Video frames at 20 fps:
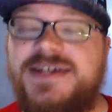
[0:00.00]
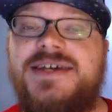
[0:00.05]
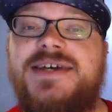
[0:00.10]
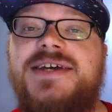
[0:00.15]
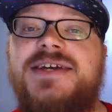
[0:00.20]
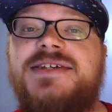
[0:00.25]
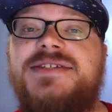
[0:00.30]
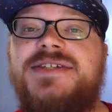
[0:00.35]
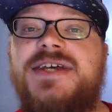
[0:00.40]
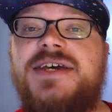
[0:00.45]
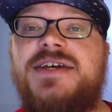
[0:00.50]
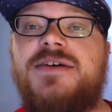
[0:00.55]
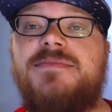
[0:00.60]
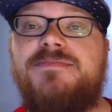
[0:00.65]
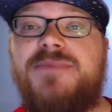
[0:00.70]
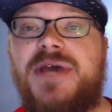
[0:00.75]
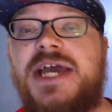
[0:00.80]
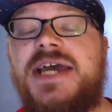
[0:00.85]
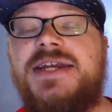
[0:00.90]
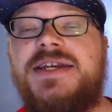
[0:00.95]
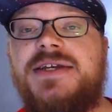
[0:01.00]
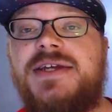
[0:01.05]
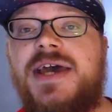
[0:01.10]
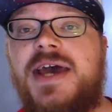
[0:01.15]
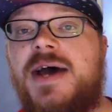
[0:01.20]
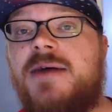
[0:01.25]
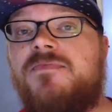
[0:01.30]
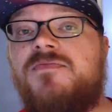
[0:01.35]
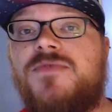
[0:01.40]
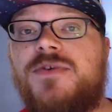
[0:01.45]
it is a companion
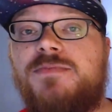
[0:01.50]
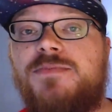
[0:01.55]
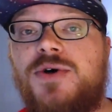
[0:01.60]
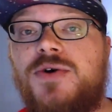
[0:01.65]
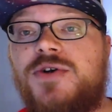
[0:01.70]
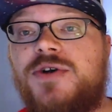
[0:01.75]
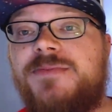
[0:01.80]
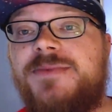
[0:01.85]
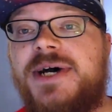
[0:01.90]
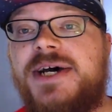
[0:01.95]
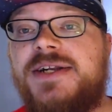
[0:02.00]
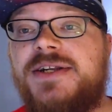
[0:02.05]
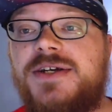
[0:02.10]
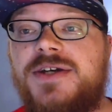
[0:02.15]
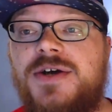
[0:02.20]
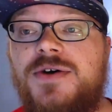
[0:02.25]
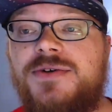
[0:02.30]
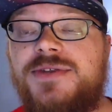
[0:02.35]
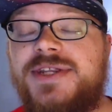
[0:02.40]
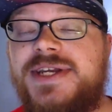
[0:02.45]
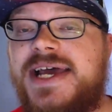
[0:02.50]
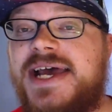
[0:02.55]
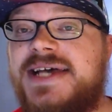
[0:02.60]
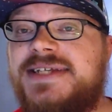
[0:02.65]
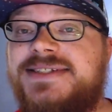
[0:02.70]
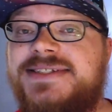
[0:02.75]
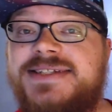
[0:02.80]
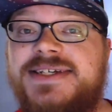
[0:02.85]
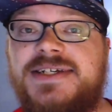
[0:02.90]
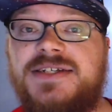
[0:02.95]
app for Pokemon Go that
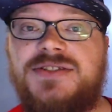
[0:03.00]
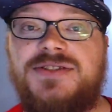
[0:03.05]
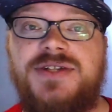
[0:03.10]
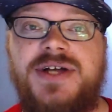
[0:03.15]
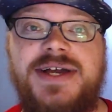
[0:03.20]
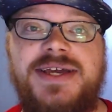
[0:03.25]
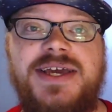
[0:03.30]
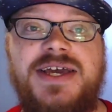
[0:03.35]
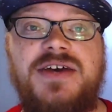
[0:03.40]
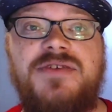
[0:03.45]
has things like